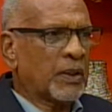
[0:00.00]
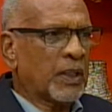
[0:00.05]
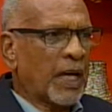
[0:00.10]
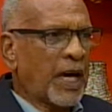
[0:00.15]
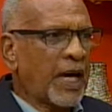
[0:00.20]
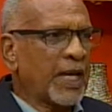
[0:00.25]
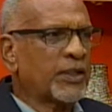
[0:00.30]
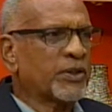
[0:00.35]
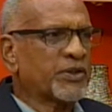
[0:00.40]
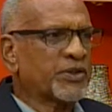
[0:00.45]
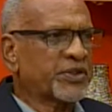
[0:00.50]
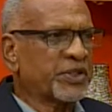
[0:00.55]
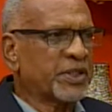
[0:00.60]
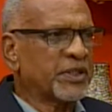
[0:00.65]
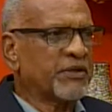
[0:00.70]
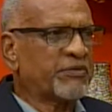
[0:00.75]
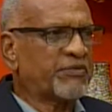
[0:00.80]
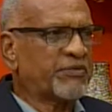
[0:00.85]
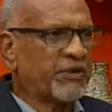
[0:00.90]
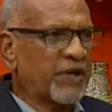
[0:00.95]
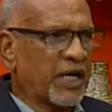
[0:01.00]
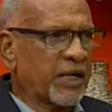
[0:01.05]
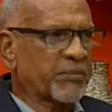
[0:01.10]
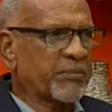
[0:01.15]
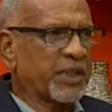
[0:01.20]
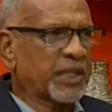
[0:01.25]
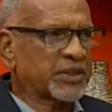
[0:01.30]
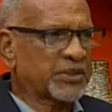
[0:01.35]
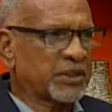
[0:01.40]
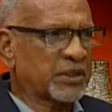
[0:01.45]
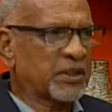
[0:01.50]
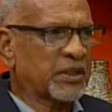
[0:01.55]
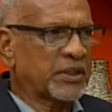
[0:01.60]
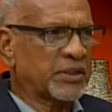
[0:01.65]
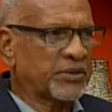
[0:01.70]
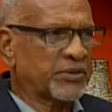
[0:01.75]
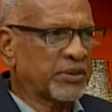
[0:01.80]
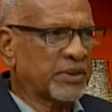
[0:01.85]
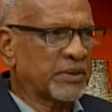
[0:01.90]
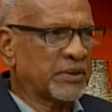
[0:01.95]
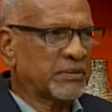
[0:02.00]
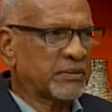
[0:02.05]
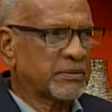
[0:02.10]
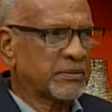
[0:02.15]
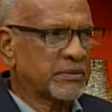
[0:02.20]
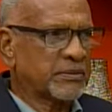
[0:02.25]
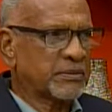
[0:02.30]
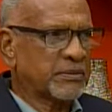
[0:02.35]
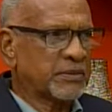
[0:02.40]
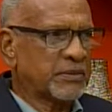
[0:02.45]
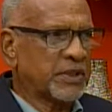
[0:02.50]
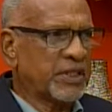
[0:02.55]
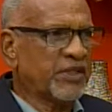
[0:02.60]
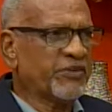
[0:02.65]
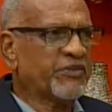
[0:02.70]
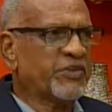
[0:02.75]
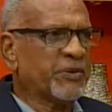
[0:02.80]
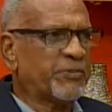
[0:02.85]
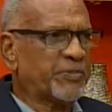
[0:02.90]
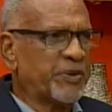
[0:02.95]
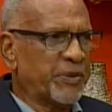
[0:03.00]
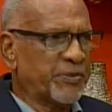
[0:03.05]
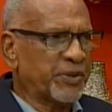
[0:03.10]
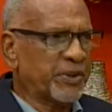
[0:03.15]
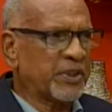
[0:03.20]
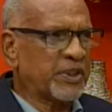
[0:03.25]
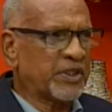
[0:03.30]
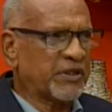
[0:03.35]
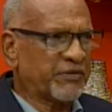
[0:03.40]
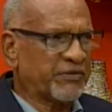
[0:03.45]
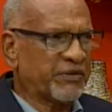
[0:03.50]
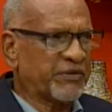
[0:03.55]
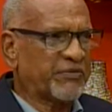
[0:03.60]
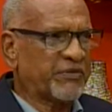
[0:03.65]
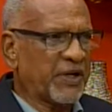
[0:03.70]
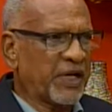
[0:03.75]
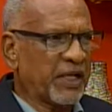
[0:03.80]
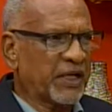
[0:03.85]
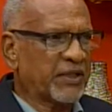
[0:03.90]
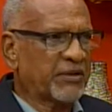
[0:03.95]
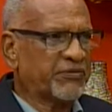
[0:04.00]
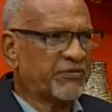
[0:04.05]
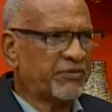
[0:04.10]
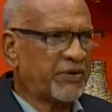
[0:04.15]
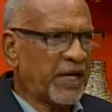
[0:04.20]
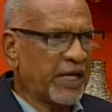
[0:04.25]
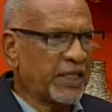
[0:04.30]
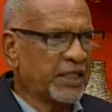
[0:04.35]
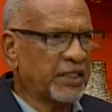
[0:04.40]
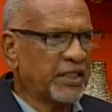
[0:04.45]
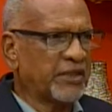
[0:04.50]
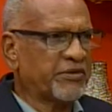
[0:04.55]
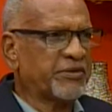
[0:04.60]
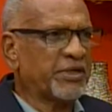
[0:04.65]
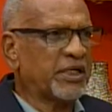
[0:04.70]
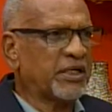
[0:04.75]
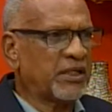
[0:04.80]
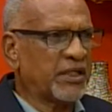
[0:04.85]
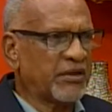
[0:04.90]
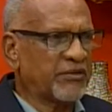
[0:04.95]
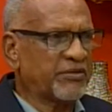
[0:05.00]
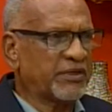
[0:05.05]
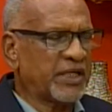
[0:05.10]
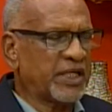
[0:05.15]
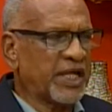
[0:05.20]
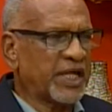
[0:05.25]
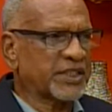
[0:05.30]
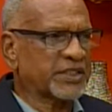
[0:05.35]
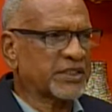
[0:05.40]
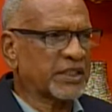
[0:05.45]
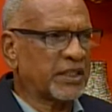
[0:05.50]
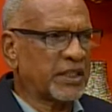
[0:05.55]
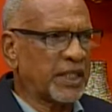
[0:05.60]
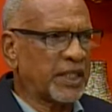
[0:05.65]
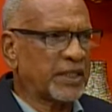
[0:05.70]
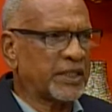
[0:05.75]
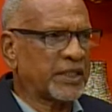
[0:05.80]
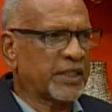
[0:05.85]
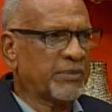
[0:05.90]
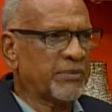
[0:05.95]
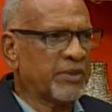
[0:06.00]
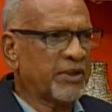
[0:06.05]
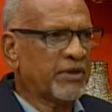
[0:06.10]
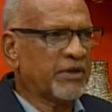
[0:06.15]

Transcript: I don't think the flag makes the country. If the people love the flag, fine. If they love the national anthem,